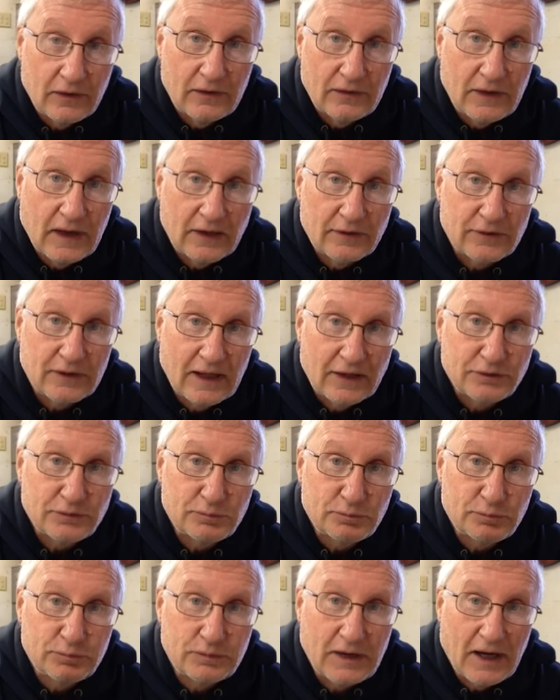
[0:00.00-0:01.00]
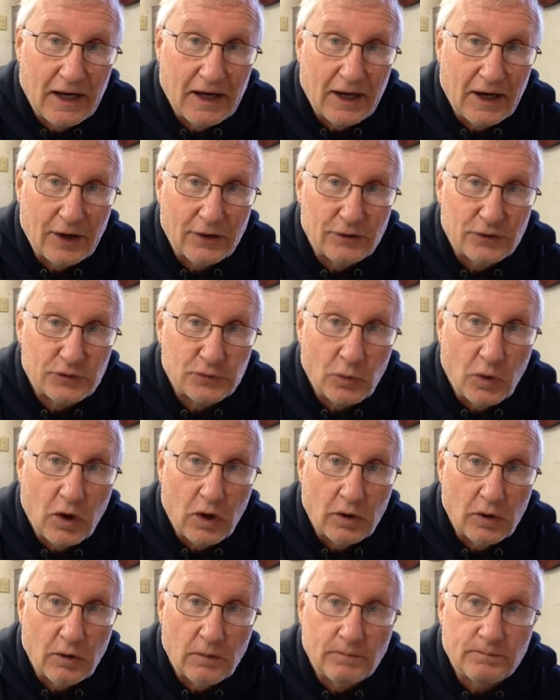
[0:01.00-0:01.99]
That's kind of hard to
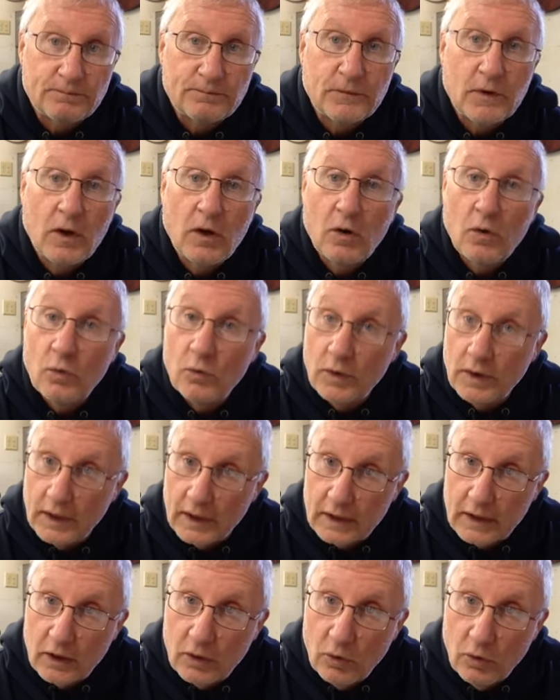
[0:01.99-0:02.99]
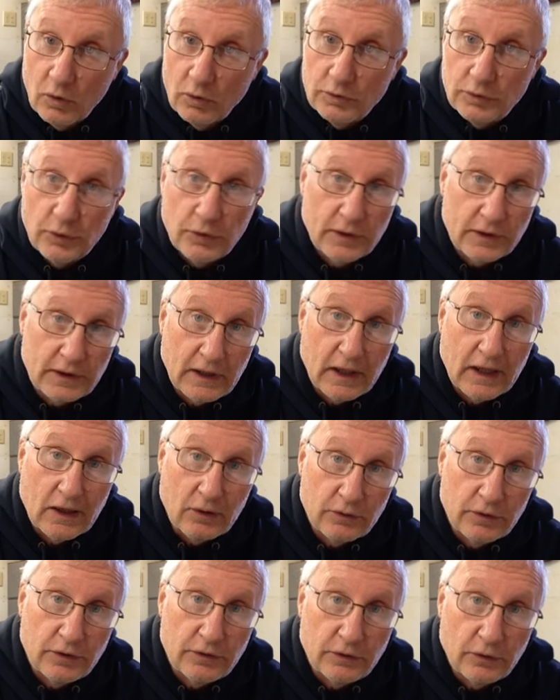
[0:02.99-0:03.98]
swallow. When I got older and got
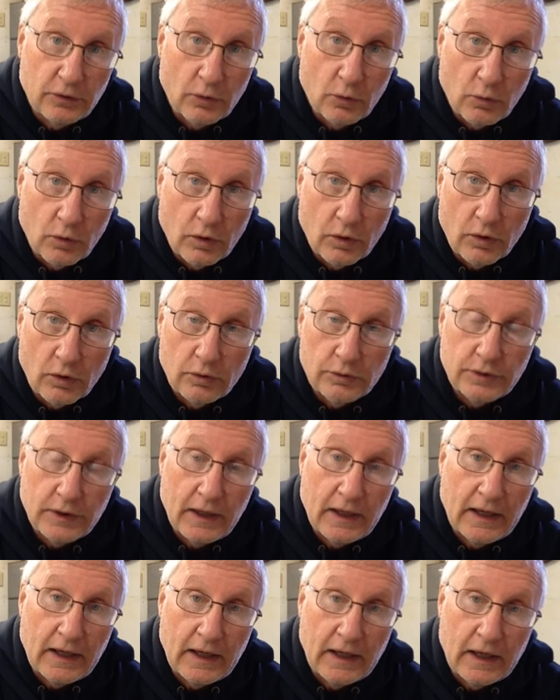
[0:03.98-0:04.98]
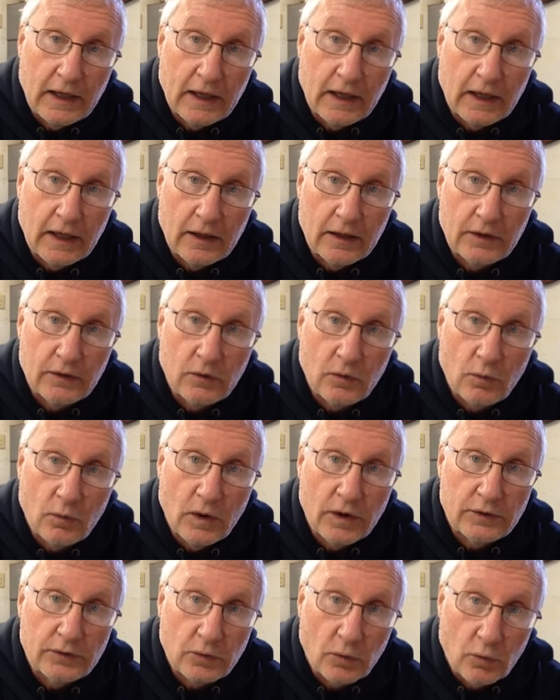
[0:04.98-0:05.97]
out into the world and
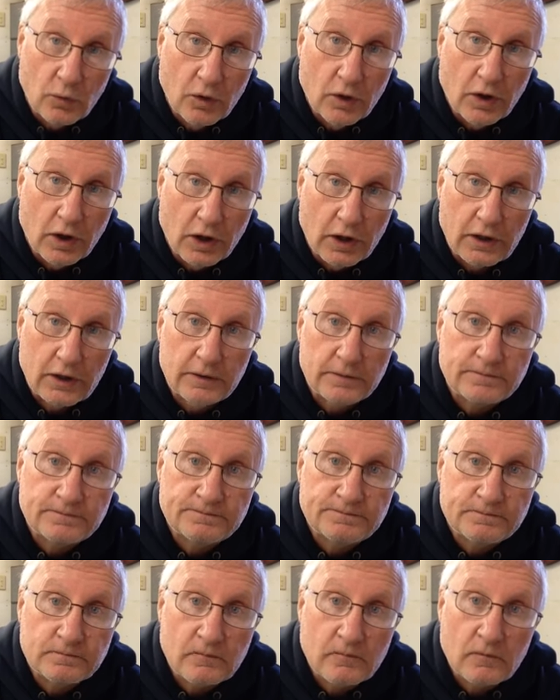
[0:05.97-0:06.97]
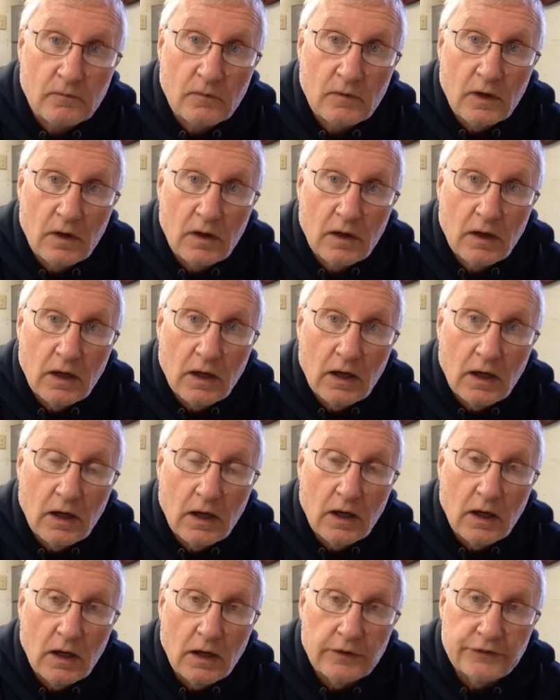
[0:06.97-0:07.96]
went to work,
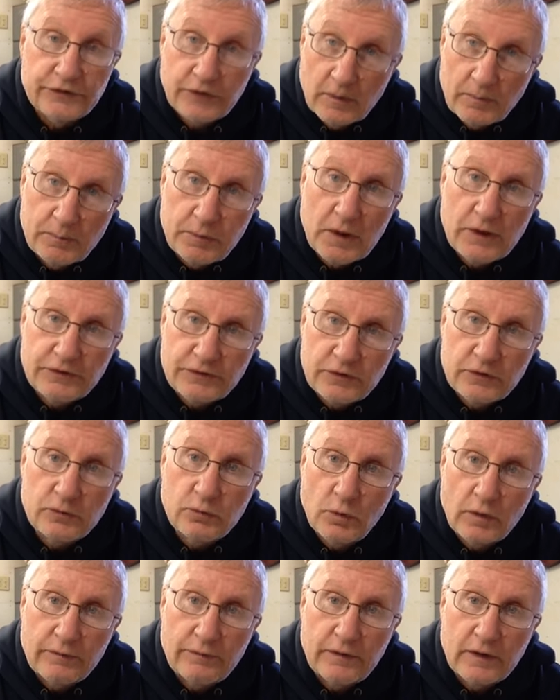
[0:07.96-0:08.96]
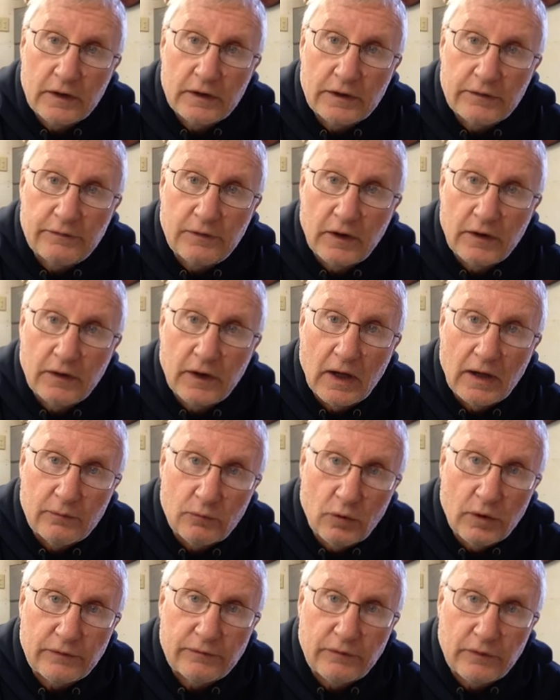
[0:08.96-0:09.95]
some places were fairly fair. I
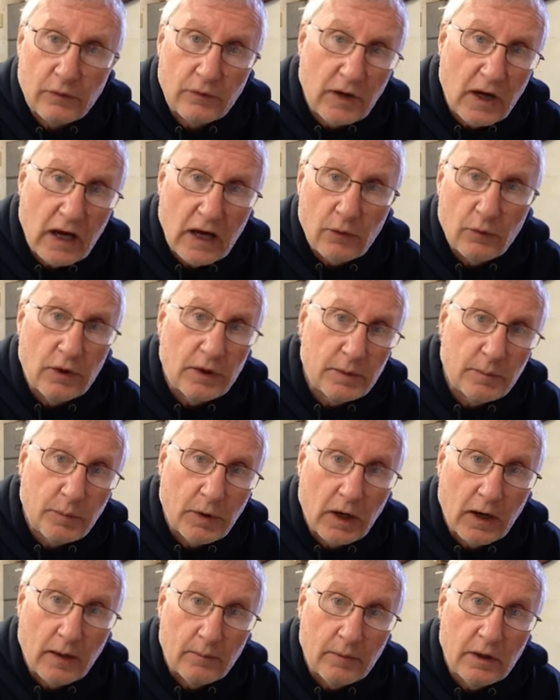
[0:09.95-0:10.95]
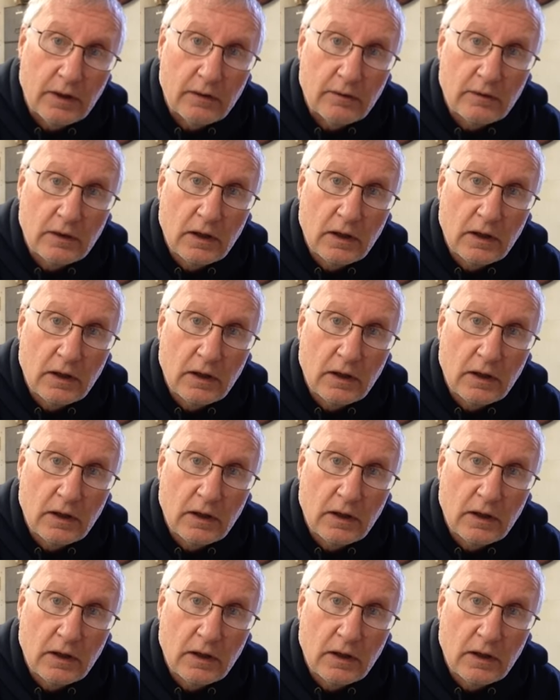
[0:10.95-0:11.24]
worked for the highway department.